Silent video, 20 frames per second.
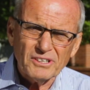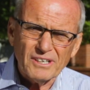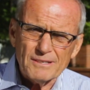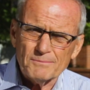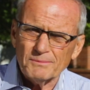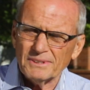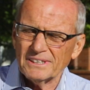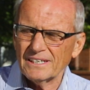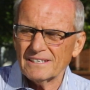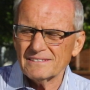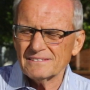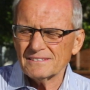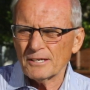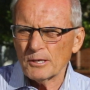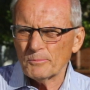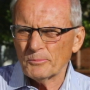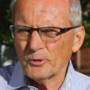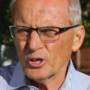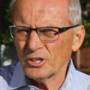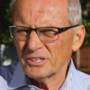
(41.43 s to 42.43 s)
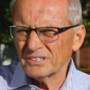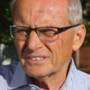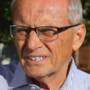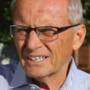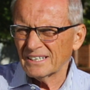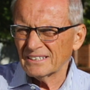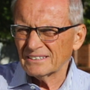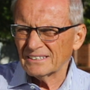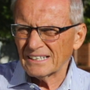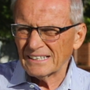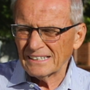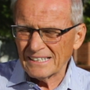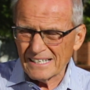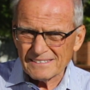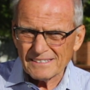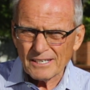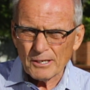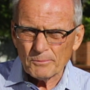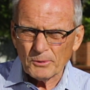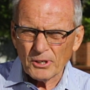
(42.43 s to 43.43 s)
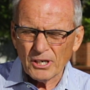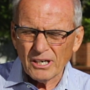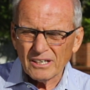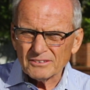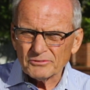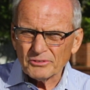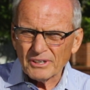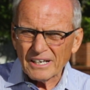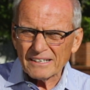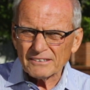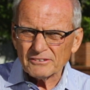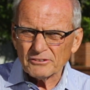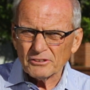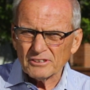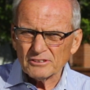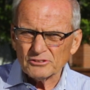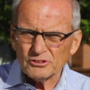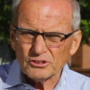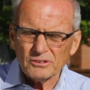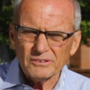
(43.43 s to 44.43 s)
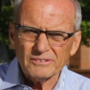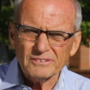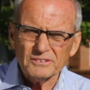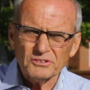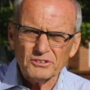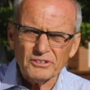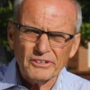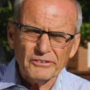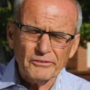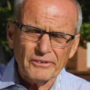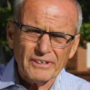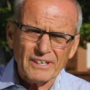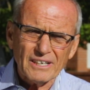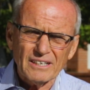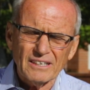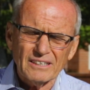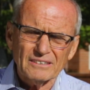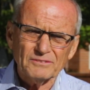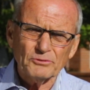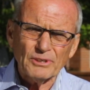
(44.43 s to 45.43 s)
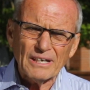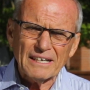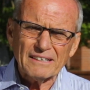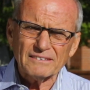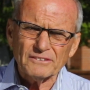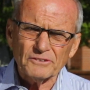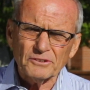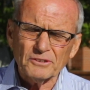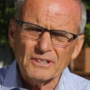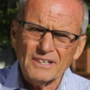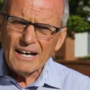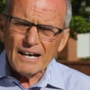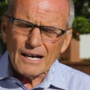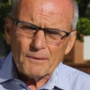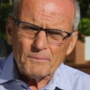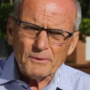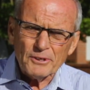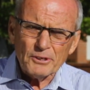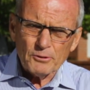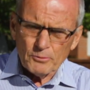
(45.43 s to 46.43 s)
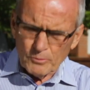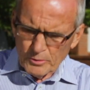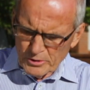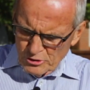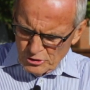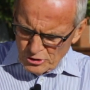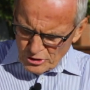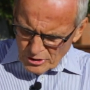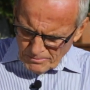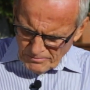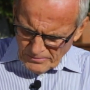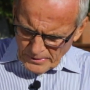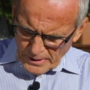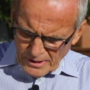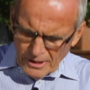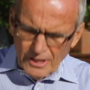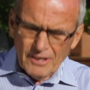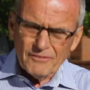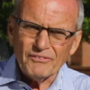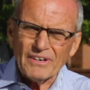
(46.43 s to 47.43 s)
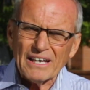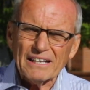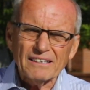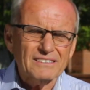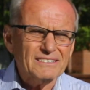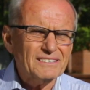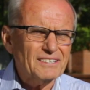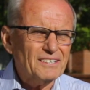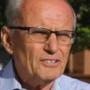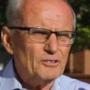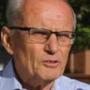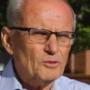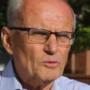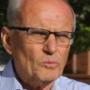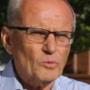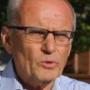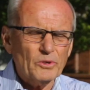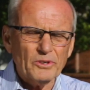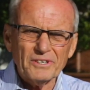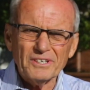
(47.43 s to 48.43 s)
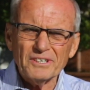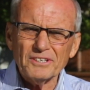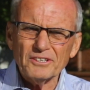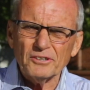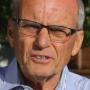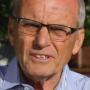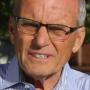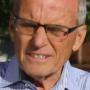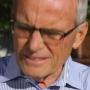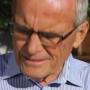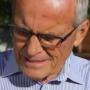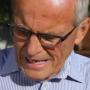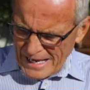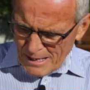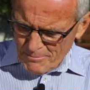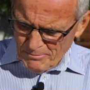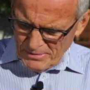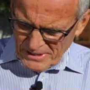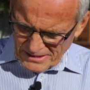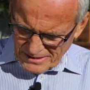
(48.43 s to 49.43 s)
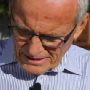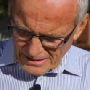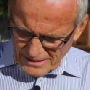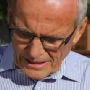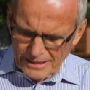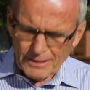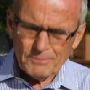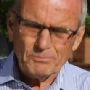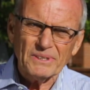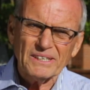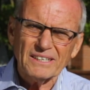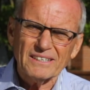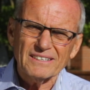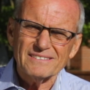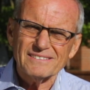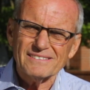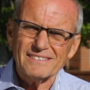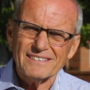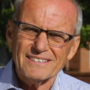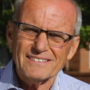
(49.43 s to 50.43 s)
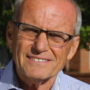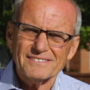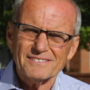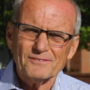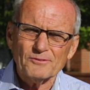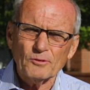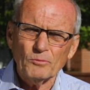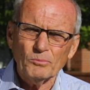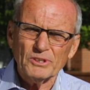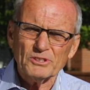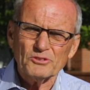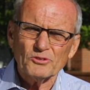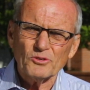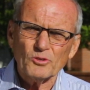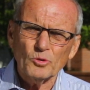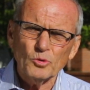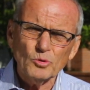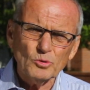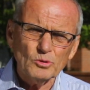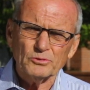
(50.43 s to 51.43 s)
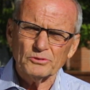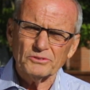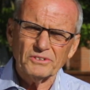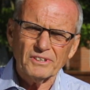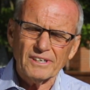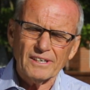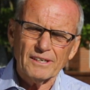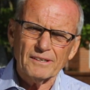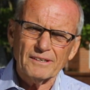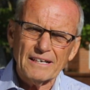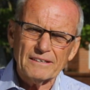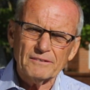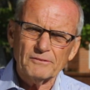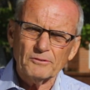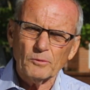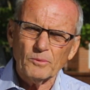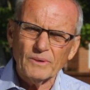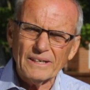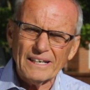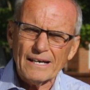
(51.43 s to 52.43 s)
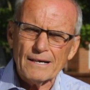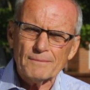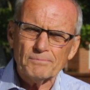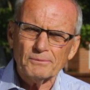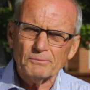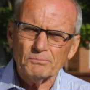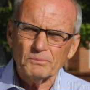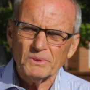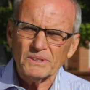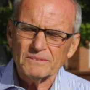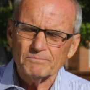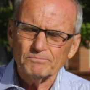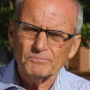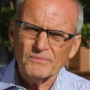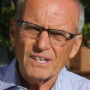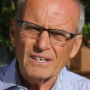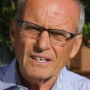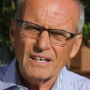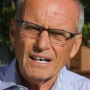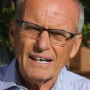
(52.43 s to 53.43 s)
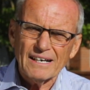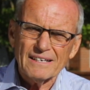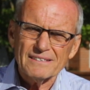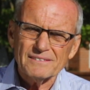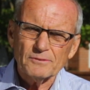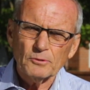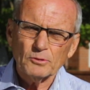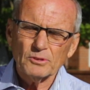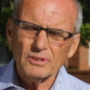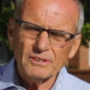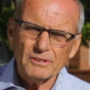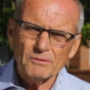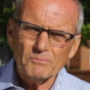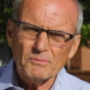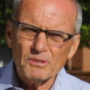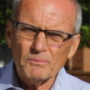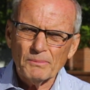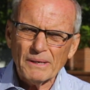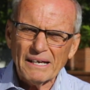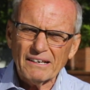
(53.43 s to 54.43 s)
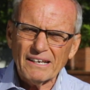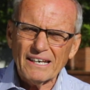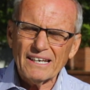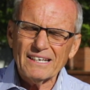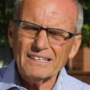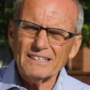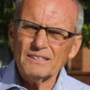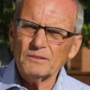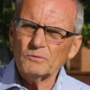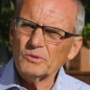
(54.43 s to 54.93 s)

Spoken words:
I'm a landscape architect and a landscape contractor and a general engineering contractor. I'm here with Chip Valentino, and we're here. He's happy today because it's so much cooler today. I don't know what happened, but high's only going to be about 80.